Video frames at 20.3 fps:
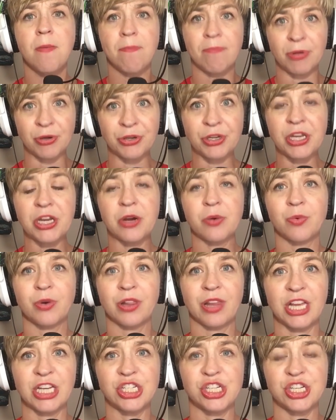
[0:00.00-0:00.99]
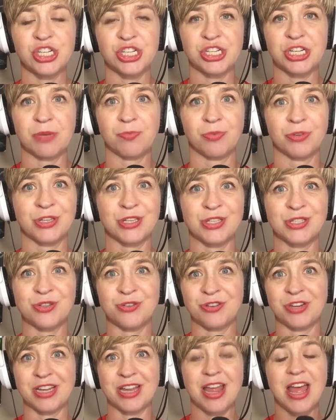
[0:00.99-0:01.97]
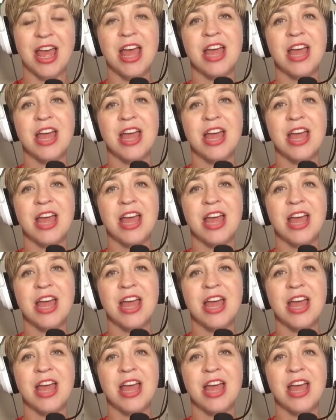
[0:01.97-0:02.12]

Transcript: building a relationship with a student.